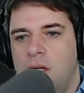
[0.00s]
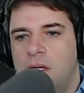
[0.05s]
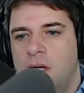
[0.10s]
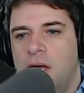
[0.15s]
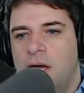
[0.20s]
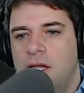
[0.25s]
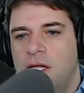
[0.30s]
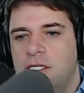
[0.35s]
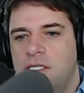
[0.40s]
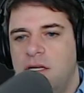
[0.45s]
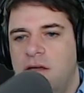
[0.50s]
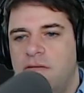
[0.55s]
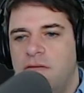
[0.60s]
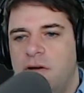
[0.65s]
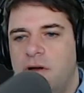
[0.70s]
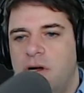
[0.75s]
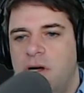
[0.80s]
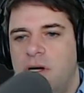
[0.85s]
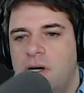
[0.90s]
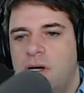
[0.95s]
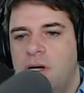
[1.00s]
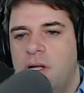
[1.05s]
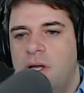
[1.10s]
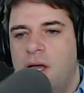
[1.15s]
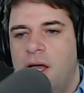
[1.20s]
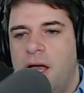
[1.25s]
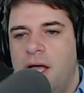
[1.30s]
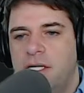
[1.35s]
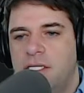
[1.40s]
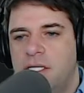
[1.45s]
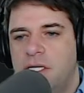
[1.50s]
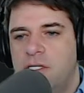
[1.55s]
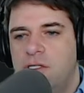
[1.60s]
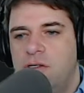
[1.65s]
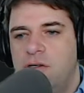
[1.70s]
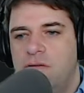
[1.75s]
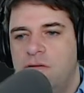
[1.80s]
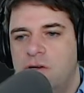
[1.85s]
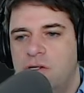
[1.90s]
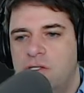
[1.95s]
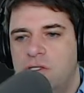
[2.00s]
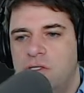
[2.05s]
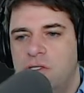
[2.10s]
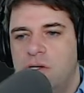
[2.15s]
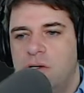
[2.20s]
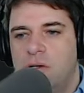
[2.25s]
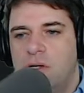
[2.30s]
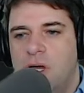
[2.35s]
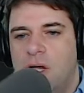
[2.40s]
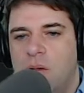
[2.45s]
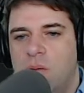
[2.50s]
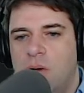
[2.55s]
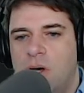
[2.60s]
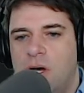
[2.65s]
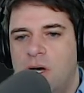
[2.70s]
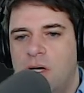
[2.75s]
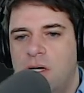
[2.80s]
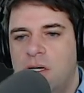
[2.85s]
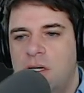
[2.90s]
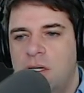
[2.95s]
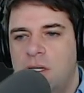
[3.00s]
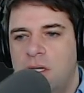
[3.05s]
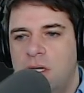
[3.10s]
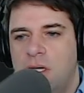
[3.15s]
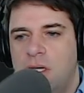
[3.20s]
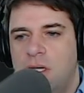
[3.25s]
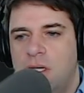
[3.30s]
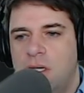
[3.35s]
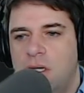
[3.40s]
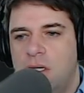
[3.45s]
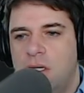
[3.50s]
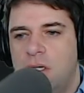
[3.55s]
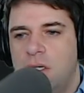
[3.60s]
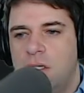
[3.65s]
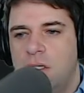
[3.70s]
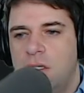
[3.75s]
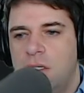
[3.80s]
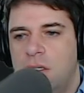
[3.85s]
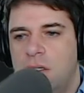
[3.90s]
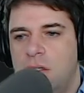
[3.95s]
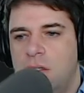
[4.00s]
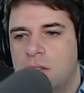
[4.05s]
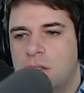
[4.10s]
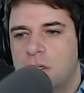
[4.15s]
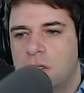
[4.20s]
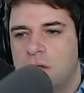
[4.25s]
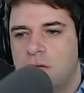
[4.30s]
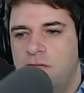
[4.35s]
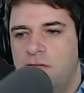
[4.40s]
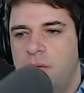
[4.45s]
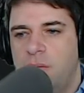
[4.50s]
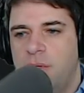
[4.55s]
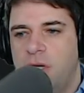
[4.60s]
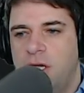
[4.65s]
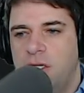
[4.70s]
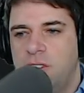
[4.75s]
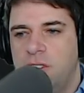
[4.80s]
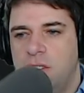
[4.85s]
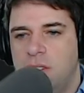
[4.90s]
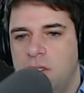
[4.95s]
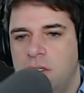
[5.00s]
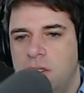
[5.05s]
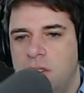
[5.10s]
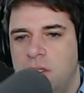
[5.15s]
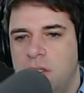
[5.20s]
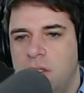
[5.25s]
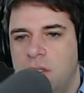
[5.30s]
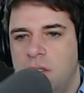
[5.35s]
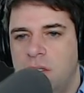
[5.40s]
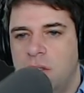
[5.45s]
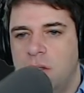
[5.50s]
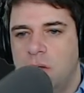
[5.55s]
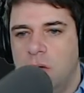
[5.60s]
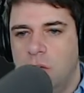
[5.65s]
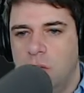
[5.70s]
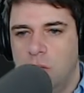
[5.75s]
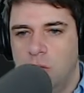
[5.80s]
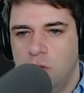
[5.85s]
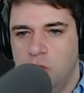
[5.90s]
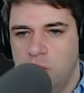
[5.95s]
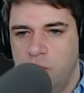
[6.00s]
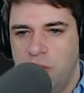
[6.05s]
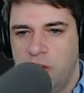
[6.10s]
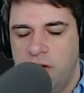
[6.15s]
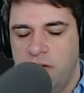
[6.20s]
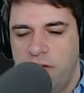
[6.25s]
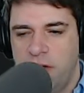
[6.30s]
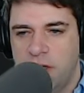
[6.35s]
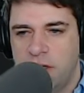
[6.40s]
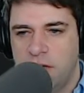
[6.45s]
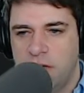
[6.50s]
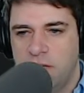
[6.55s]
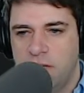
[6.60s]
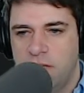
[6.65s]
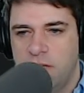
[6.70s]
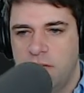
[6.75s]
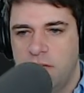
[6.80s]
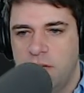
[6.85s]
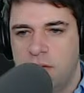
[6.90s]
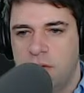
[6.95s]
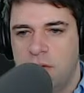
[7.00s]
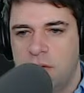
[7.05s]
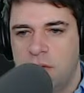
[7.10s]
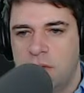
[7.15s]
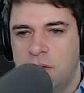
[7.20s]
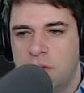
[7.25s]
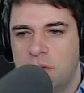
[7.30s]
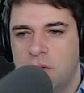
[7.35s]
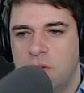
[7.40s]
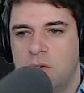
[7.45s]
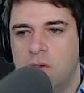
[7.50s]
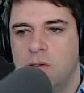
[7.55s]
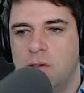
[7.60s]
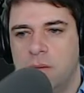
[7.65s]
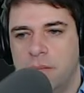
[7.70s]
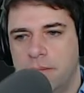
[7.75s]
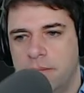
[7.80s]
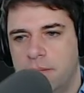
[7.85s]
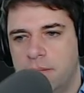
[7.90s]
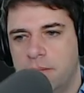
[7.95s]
LSFR actually has 2 versions though, Galois and Fibonacci. Old but effective. Cool.